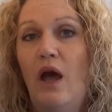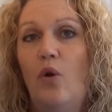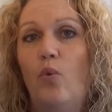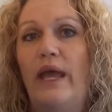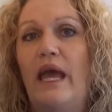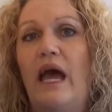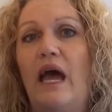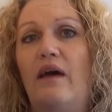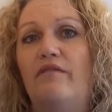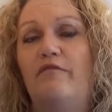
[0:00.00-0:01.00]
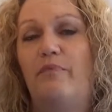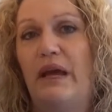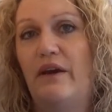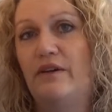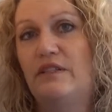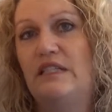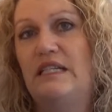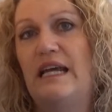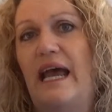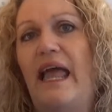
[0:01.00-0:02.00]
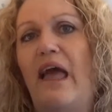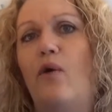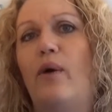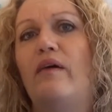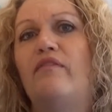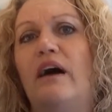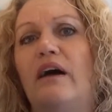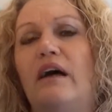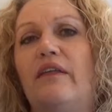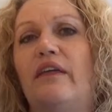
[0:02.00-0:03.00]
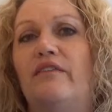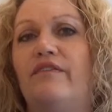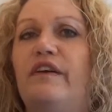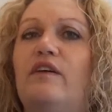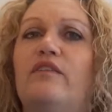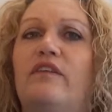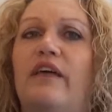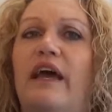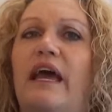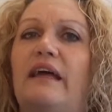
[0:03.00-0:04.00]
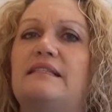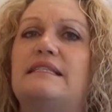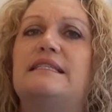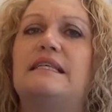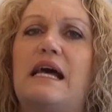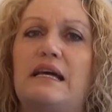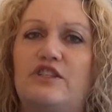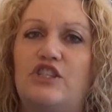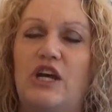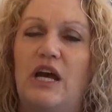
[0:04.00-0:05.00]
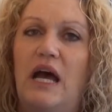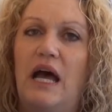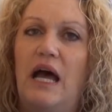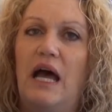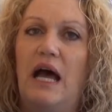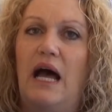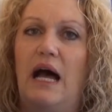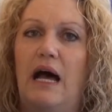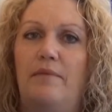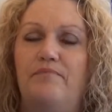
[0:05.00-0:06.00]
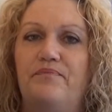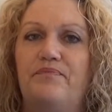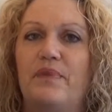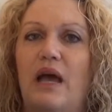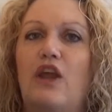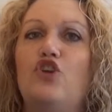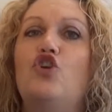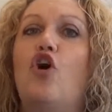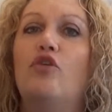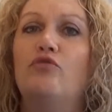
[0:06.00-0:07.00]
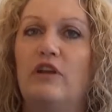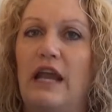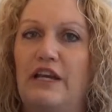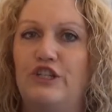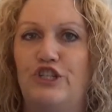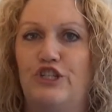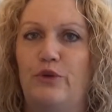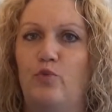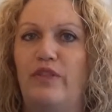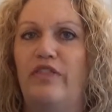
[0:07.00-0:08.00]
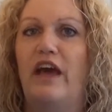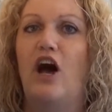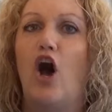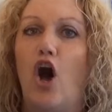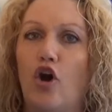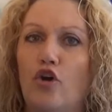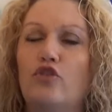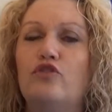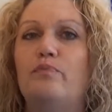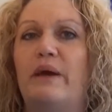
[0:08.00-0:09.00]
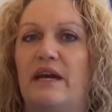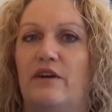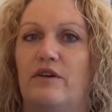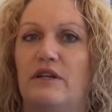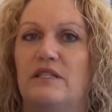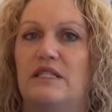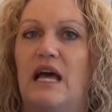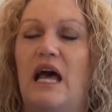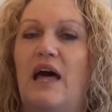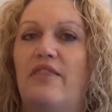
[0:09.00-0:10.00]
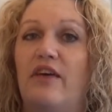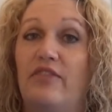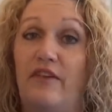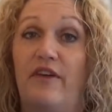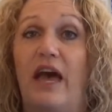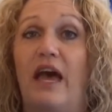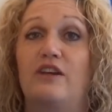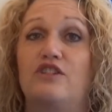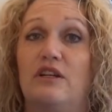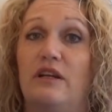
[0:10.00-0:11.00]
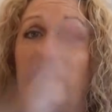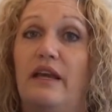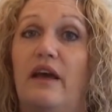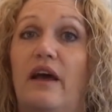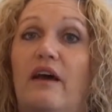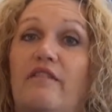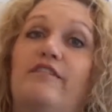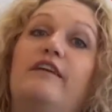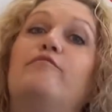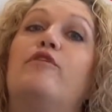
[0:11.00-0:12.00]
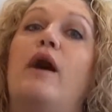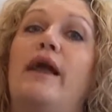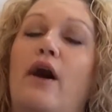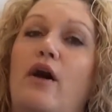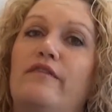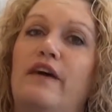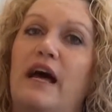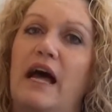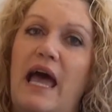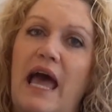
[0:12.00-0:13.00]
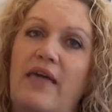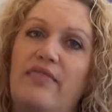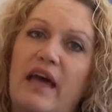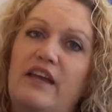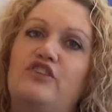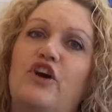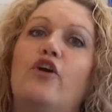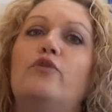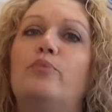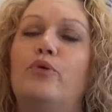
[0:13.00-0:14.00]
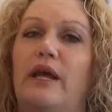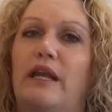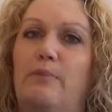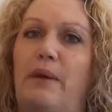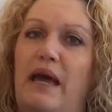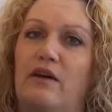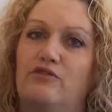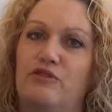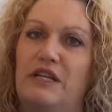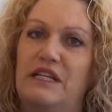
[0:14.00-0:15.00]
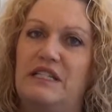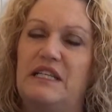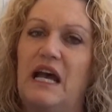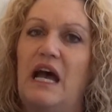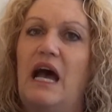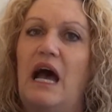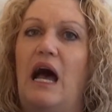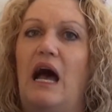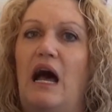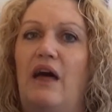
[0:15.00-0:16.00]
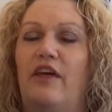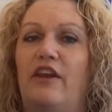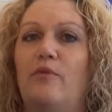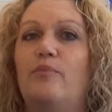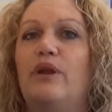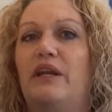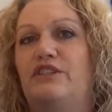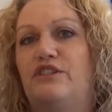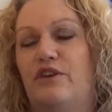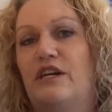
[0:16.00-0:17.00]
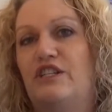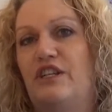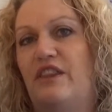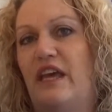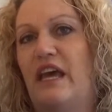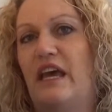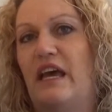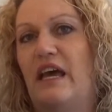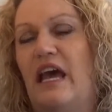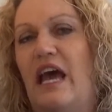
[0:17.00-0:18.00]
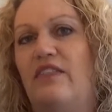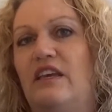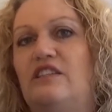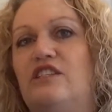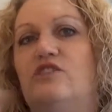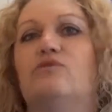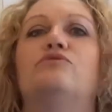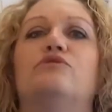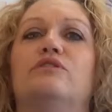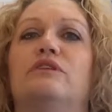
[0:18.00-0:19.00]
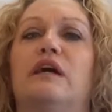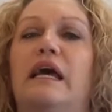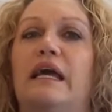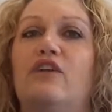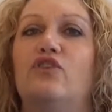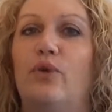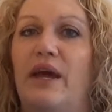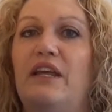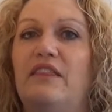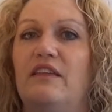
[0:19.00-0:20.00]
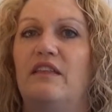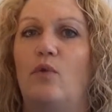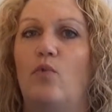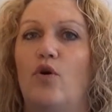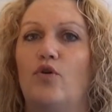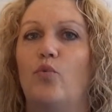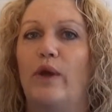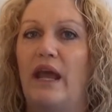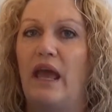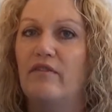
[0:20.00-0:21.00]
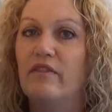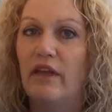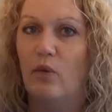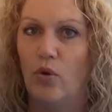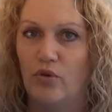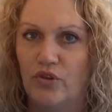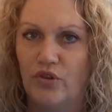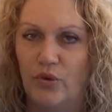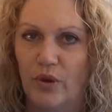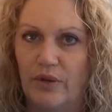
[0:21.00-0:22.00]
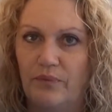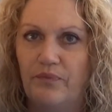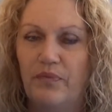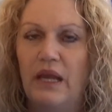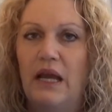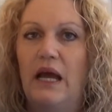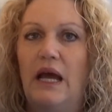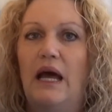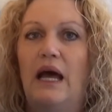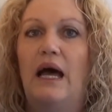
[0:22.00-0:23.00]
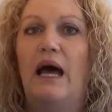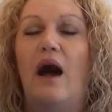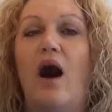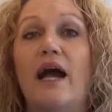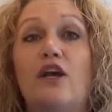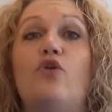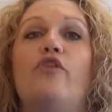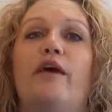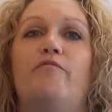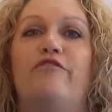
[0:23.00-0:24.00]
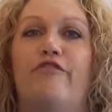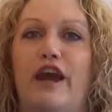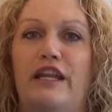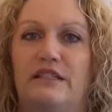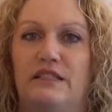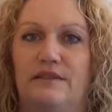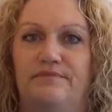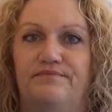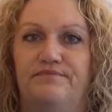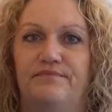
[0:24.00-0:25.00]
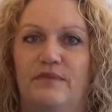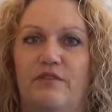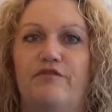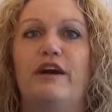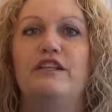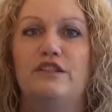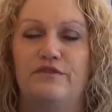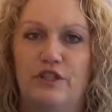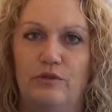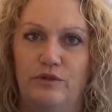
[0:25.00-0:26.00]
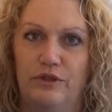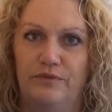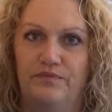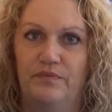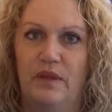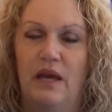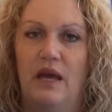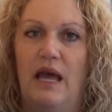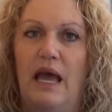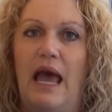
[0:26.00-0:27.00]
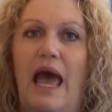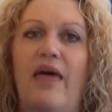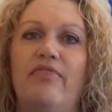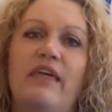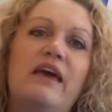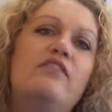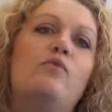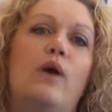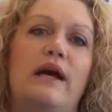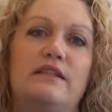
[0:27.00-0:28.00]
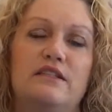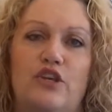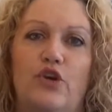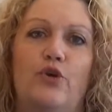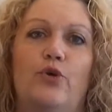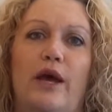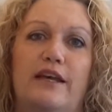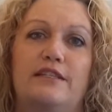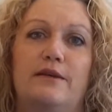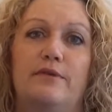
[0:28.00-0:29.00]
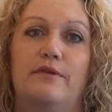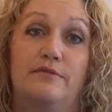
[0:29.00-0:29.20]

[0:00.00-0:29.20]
We have parents today, however, that feel that they had such a non-relationship with their own parents that they've actually flipped right over and they don't put any boundaries, they don't put any structure there, and these children can do anything they want whenever they want to do it. I call them friends of children, and they're the ones who, as a